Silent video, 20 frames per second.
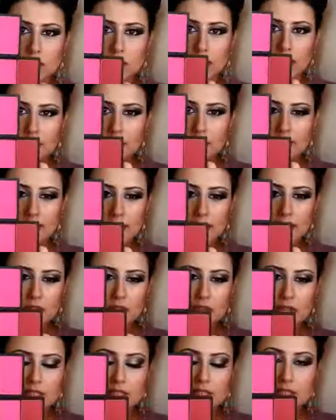So side by side
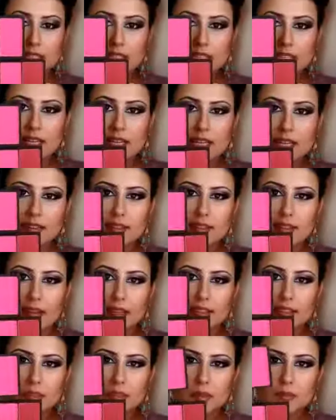you can see
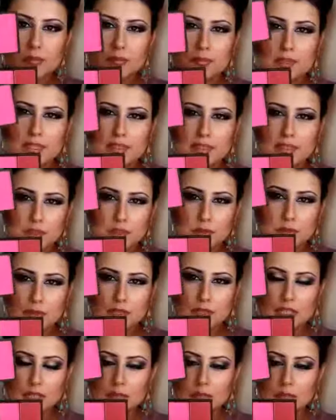that the
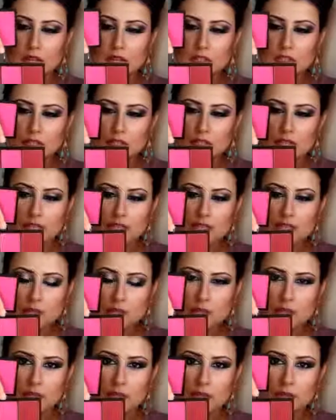Santorini blush is
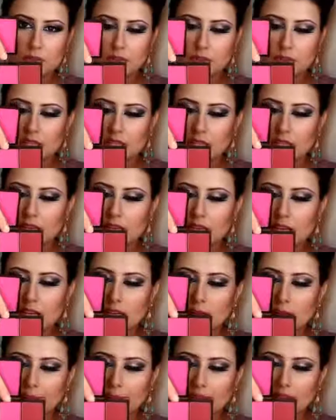similar to the
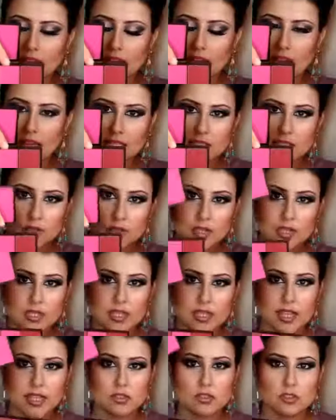Pink Eyes. So in
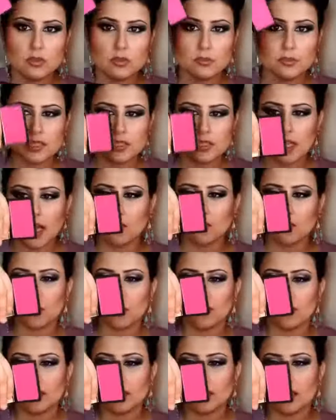case you missed out
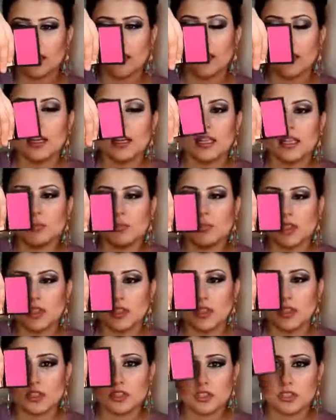on the
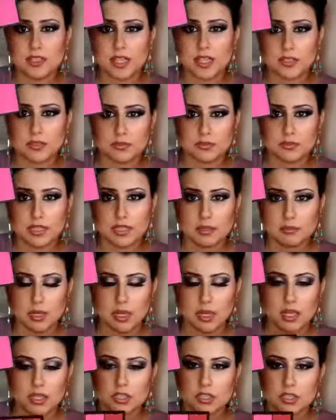limited edition Santorini
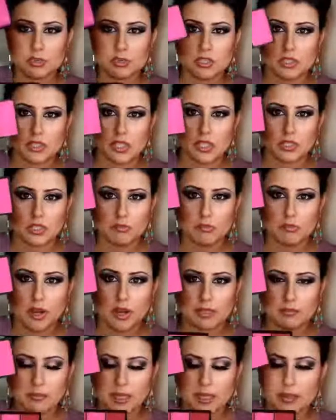blush, which is such a
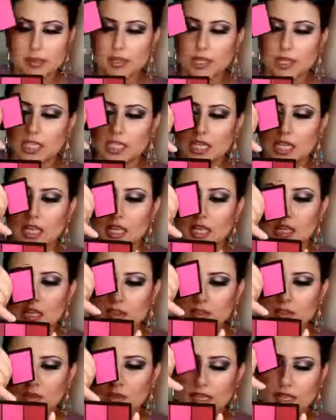bright pink color,
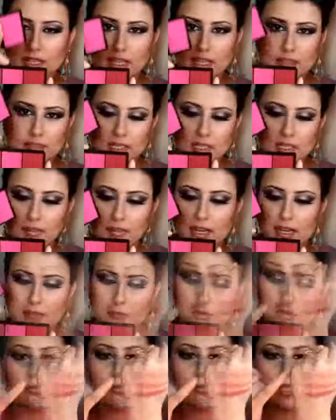you can get this palette.
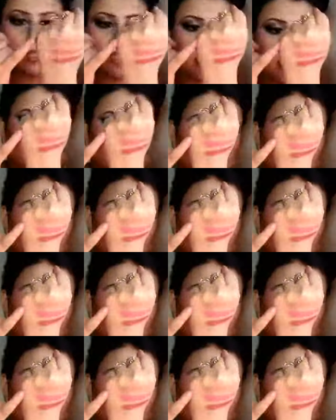A really